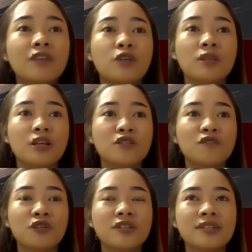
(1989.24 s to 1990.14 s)
My final
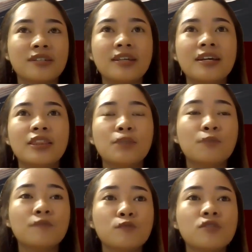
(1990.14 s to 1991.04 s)
recommendation for this
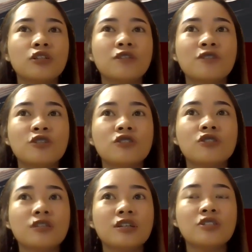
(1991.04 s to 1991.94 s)
study, the proposed
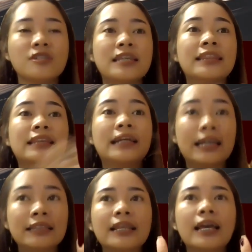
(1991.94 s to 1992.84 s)
intervention should not just
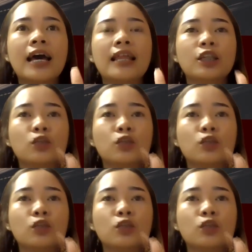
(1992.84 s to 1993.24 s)
integrate